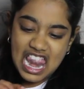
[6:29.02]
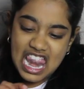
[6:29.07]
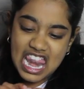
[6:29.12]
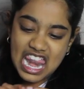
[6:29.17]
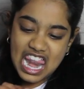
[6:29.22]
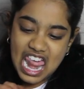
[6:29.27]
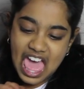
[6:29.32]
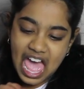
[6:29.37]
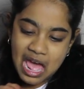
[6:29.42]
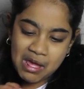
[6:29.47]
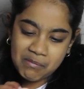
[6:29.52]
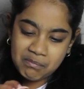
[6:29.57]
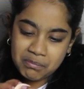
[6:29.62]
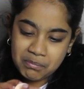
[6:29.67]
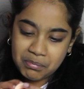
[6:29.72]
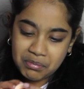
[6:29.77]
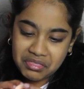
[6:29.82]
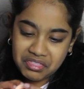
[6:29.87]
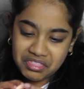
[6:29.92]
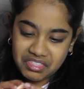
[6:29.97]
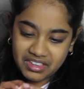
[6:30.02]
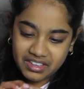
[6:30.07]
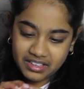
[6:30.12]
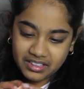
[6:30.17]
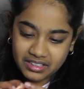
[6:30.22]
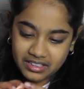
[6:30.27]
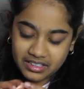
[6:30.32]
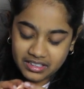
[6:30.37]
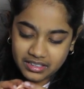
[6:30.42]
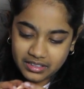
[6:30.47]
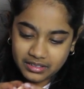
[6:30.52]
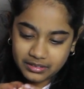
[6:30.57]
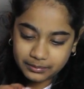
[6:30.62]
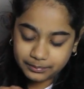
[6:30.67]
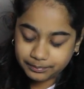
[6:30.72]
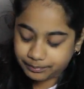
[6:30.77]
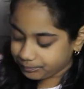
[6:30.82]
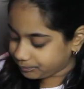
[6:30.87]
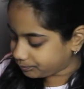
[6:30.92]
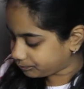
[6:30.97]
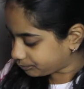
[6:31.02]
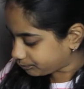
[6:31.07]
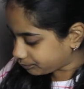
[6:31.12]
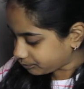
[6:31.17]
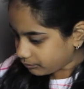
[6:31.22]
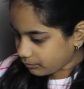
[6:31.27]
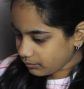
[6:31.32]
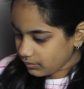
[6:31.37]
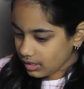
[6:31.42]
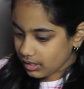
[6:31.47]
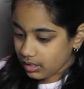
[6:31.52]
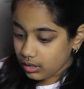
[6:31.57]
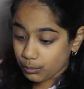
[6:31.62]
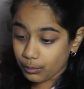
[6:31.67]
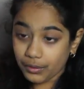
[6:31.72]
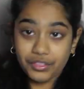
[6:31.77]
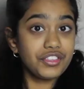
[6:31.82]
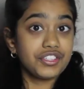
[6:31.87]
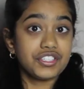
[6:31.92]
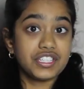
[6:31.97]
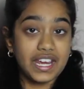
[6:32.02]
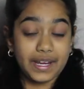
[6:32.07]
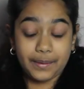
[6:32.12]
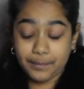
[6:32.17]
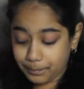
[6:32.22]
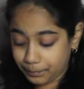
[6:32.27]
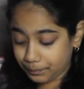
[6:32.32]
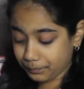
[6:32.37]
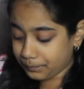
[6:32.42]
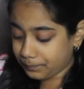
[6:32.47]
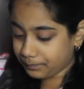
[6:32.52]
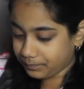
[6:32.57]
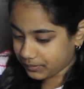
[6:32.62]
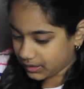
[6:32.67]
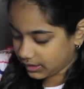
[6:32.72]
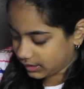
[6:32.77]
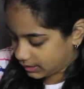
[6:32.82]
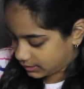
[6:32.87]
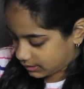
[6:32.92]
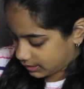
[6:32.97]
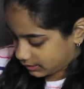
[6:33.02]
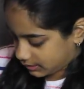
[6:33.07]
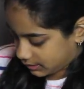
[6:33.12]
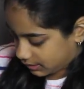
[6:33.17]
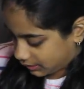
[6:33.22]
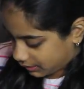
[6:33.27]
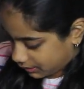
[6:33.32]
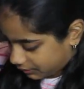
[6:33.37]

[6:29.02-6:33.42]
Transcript: lamp thing with tape, as I said.